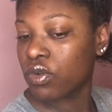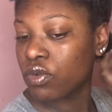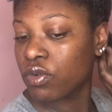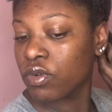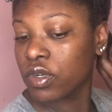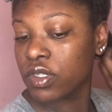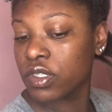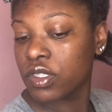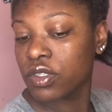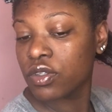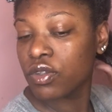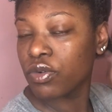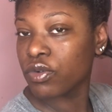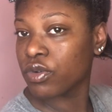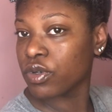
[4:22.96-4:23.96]
run it
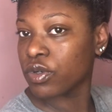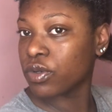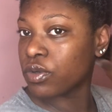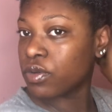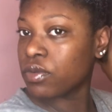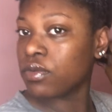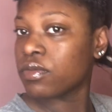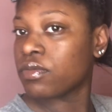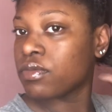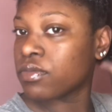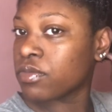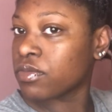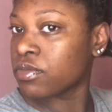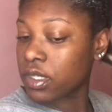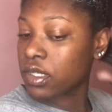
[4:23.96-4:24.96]
through,
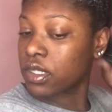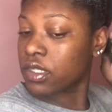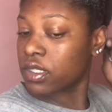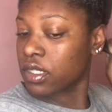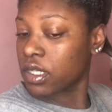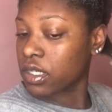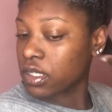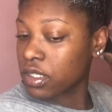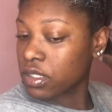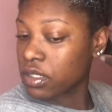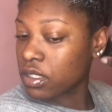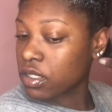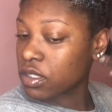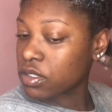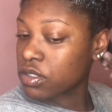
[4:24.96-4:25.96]
and
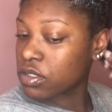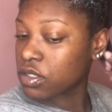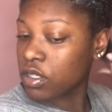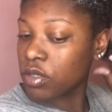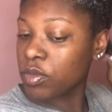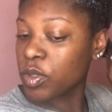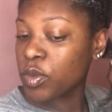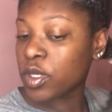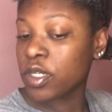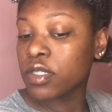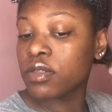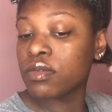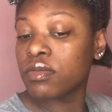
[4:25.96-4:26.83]
then start my braid.